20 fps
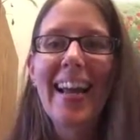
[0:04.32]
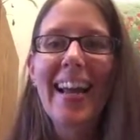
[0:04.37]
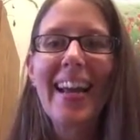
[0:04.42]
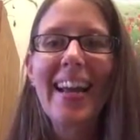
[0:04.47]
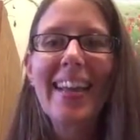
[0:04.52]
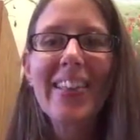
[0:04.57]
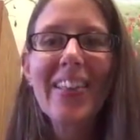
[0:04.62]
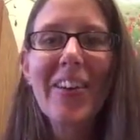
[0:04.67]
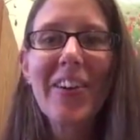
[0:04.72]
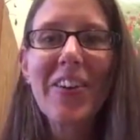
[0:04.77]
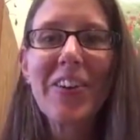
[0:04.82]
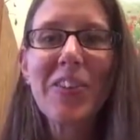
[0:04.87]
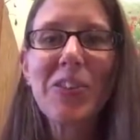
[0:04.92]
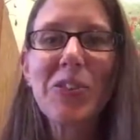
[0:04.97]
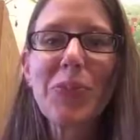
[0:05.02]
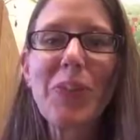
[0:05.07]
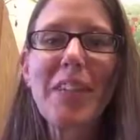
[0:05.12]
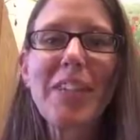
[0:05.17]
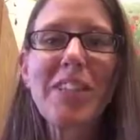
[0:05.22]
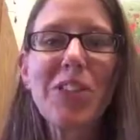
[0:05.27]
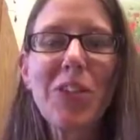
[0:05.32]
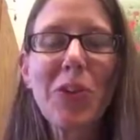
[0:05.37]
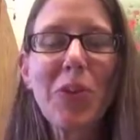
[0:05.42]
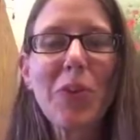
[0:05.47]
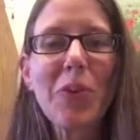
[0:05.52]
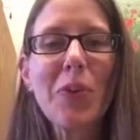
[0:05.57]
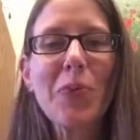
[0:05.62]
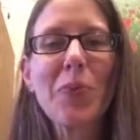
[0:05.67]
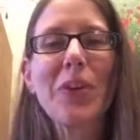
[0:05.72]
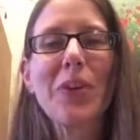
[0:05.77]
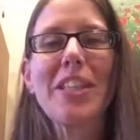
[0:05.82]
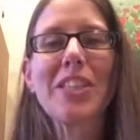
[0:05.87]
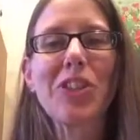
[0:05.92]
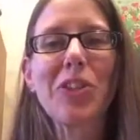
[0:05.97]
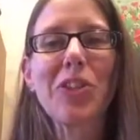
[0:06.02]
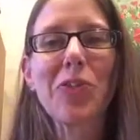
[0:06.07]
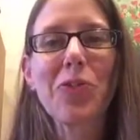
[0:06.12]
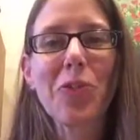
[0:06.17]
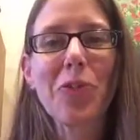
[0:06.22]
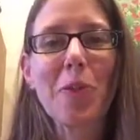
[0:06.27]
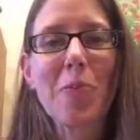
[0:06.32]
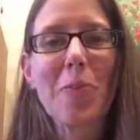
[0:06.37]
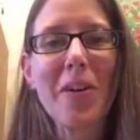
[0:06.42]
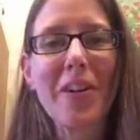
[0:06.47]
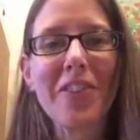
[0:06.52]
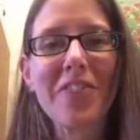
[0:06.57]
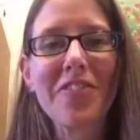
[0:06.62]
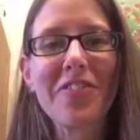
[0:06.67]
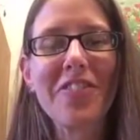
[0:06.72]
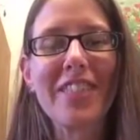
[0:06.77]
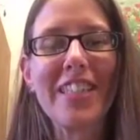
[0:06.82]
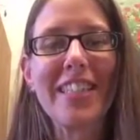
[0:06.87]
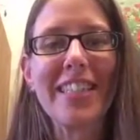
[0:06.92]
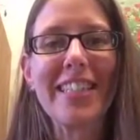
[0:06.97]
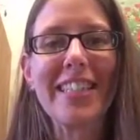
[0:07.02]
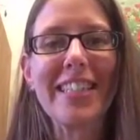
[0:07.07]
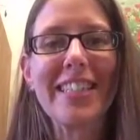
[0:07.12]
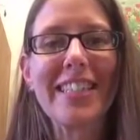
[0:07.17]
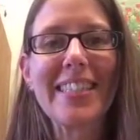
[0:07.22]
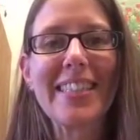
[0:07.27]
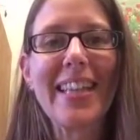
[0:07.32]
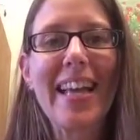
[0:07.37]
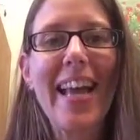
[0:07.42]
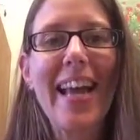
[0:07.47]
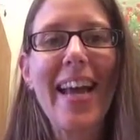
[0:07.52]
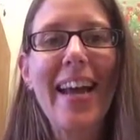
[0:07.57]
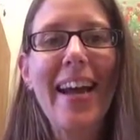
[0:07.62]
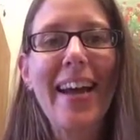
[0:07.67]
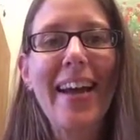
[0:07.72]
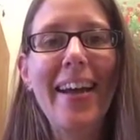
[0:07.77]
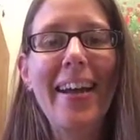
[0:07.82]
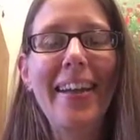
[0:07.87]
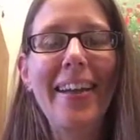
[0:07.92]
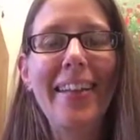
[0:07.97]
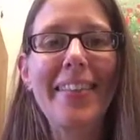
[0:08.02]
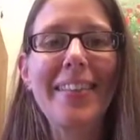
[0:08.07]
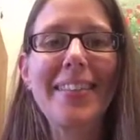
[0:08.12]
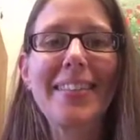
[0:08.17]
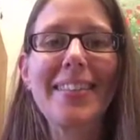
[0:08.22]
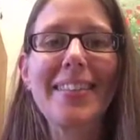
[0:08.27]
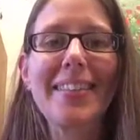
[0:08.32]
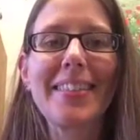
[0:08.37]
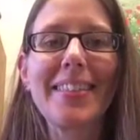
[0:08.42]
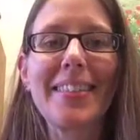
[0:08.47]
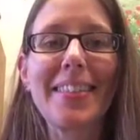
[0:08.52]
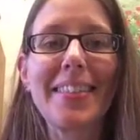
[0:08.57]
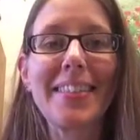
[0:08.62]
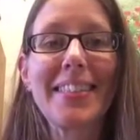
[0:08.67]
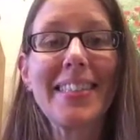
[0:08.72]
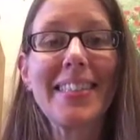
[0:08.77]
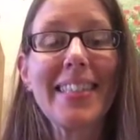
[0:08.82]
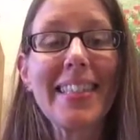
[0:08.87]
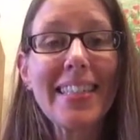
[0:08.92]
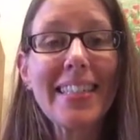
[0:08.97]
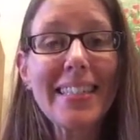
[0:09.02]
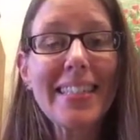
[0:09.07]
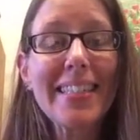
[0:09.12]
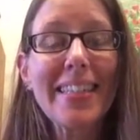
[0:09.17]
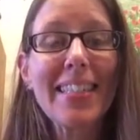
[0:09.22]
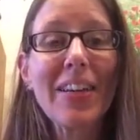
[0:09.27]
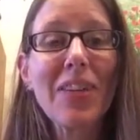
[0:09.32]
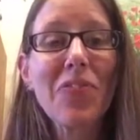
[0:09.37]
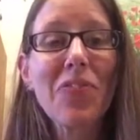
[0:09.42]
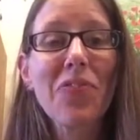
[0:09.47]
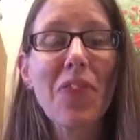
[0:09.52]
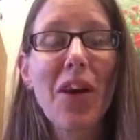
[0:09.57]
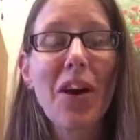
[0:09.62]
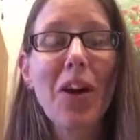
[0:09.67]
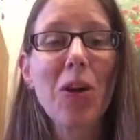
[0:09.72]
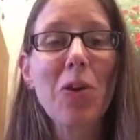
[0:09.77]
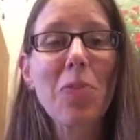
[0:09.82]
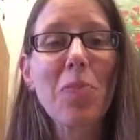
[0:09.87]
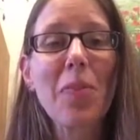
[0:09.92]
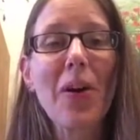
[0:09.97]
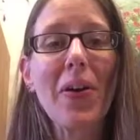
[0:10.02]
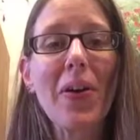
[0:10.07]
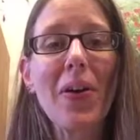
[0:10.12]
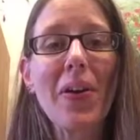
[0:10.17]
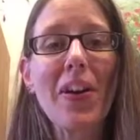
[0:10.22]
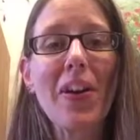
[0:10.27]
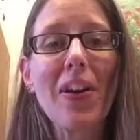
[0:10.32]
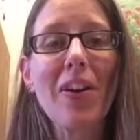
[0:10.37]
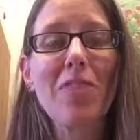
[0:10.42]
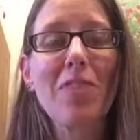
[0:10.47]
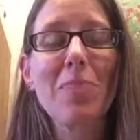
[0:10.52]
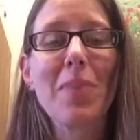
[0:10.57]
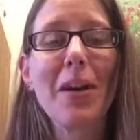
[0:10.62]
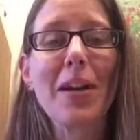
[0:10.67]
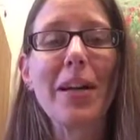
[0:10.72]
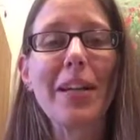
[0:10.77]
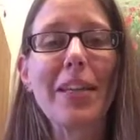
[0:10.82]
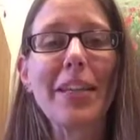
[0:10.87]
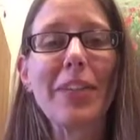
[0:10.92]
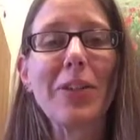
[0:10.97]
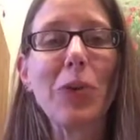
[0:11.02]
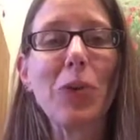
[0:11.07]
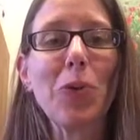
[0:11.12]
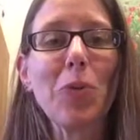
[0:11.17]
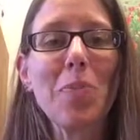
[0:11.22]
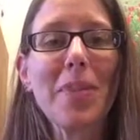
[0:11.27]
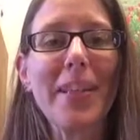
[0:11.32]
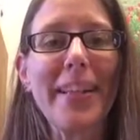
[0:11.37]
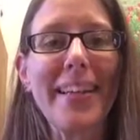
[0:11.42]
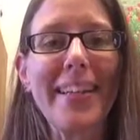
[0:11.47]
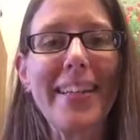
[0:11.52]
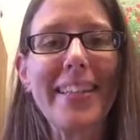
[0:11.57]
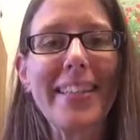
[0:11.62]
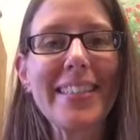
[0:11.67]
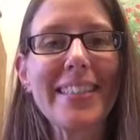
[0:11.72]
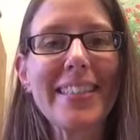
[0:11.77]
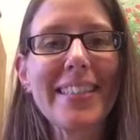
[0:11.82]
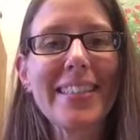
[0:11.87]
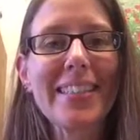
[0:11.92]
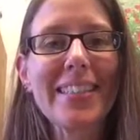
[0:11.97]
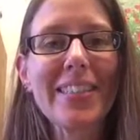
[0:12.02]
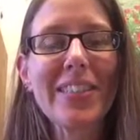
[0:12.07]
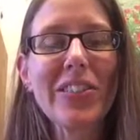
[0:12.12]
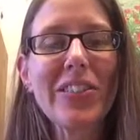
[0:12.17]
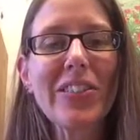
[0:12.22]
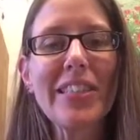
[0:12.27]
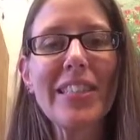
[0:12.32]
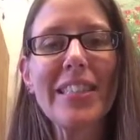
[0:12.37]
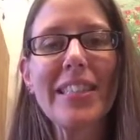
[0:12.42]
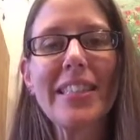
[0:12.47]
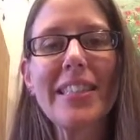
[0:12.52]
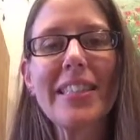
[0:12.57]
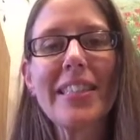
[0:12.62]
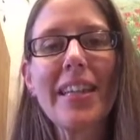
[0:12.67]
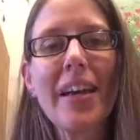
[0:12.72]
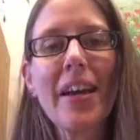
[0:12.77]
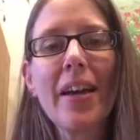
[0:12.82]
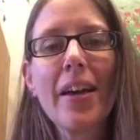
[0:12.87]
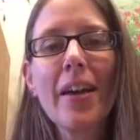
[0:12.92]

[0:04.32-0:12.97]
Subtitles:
Hey there, it's Rachel with Rachel Freeburn Fitness, and this is the sixth and final part of my goal planning series.